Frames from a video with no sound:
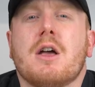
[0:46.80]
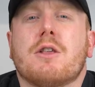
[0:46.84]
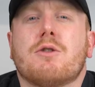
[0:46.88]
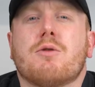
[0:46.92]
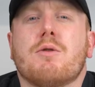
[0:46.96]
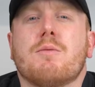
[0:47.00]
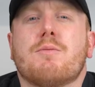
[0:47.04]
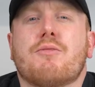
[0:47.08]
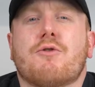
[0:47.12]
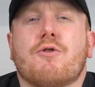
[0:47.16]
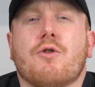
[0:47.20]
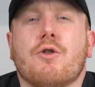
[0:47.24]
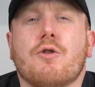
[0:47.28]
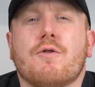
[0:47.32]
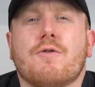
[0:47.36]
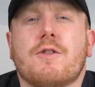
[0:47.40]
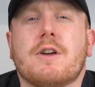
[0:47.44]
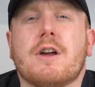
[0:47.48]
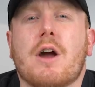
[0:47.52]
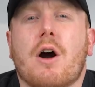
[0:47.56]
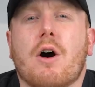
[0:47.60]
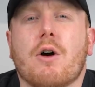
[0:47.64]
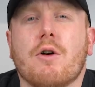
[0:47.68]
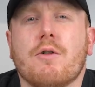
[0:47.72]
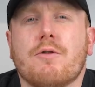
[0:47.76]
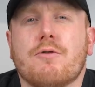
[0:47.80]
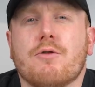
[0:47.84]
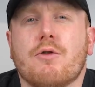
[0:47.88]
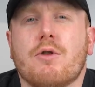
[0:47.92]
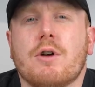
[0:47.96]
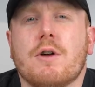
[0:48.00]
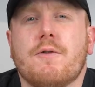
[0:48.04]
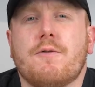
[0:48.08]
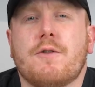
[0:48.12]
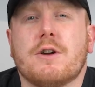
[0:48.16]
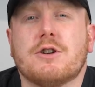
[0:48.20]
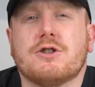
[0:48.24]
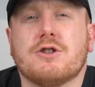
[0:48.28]
to improve the overall
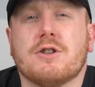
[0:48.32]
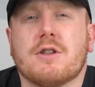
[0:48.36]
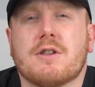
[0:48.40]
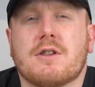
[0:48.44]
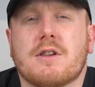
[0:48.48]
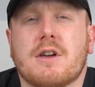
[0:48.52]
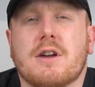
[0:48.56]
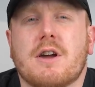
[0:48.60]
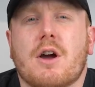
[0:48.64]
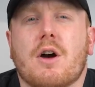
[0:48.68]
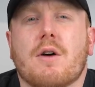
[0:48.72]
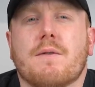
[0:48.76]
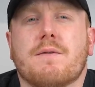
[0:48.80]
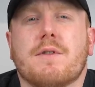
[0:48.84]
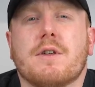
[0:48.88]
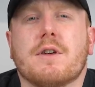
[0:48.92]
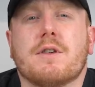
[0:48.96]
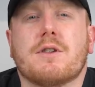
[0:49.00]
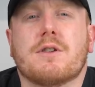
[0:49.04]
efficiency of the